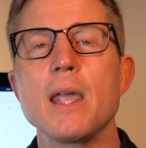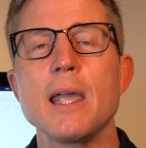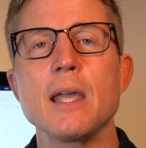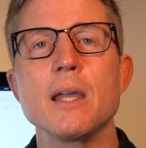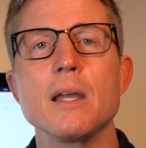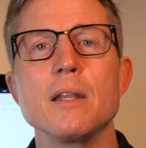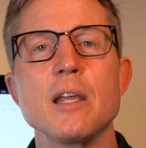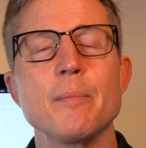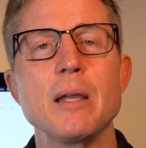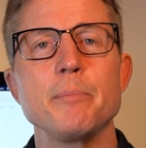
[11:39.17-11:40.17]
and they
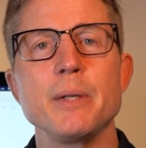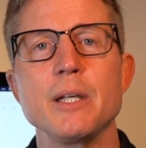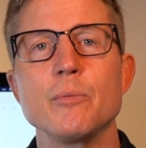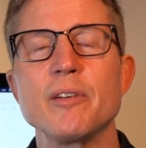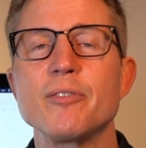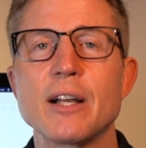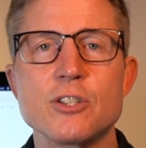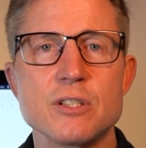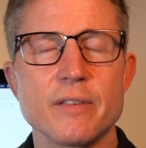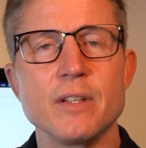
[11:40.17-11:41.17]
might be
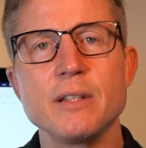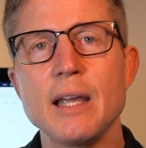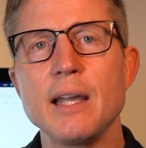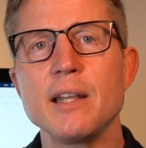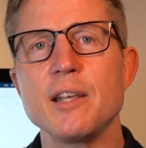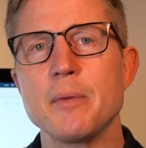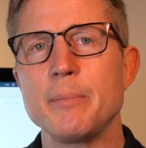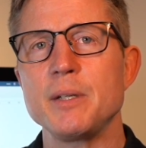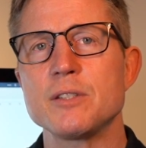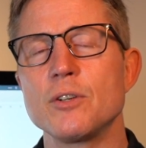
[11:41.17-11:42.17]
reflections of the day. They
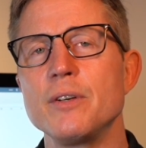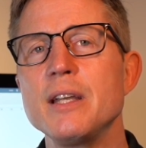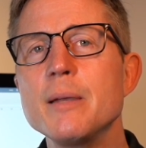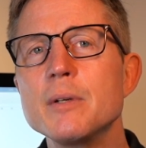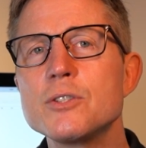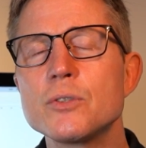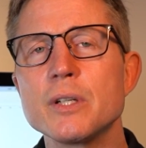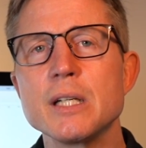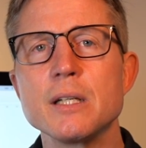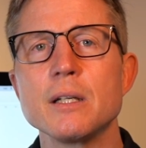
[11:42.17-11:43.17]
might be certain
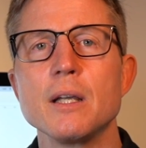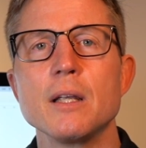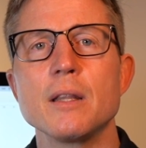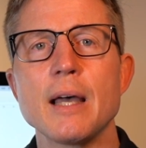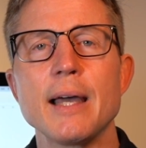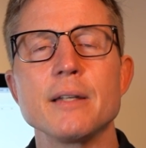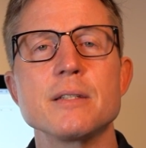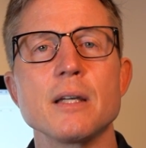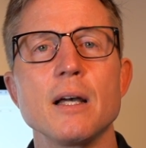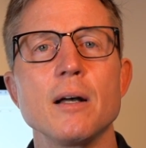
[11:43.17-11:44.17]
imagery
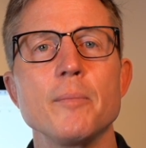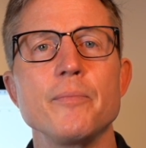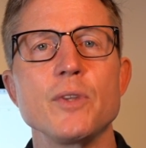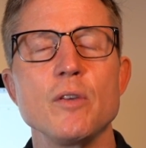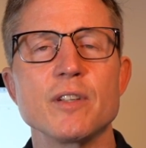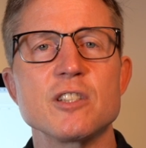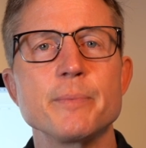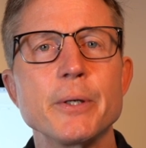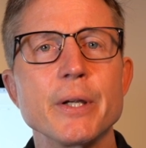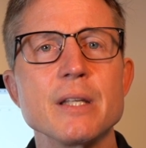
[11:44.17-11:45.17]
that you've
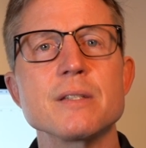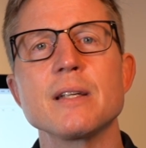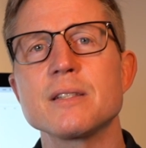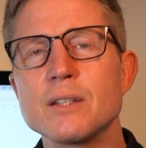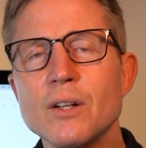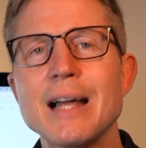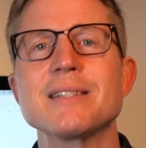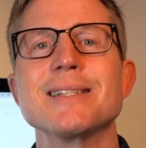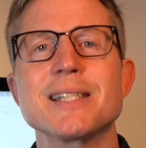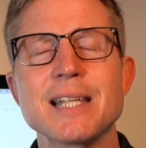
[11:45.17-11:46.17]
experienced that still
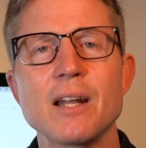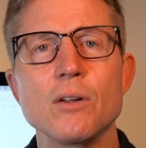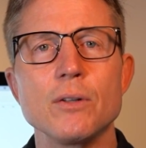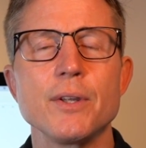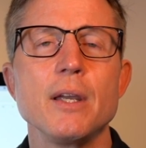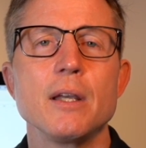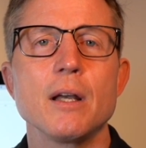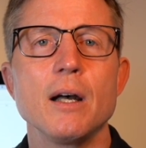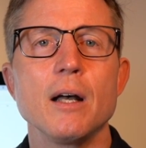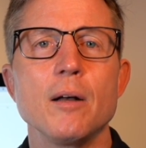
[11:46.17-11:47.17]
hasn't settled.
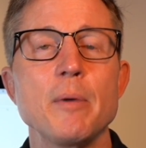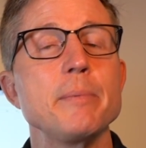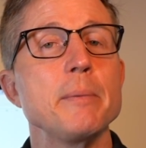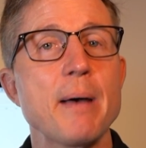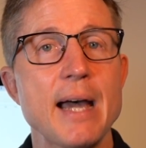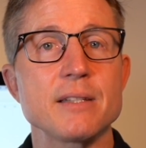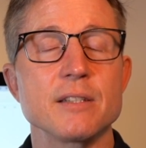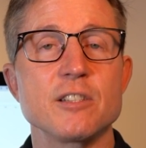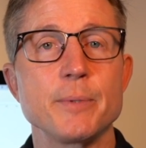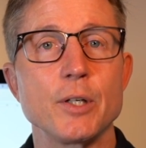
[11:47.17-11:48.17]
Might be past
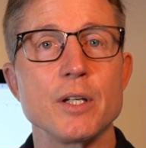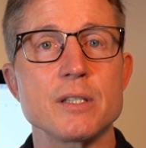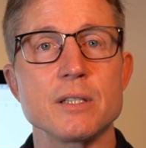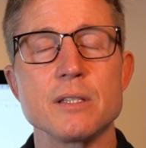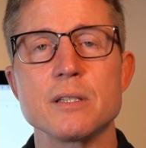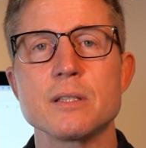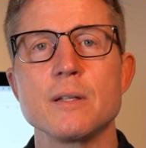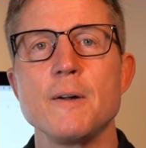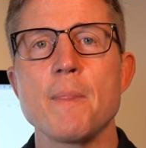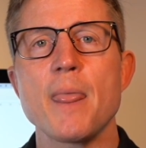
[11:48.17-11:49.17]
experiences
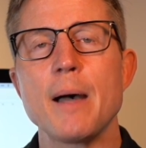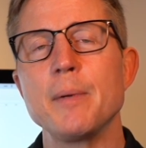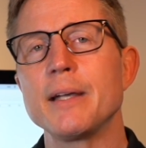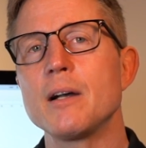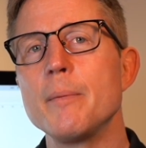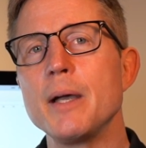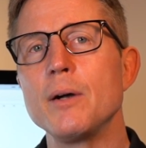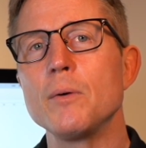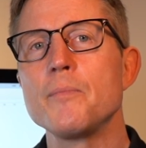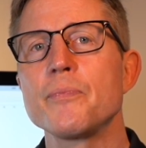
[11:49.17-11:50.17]
that might come
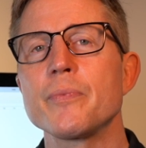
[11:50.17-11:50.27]
out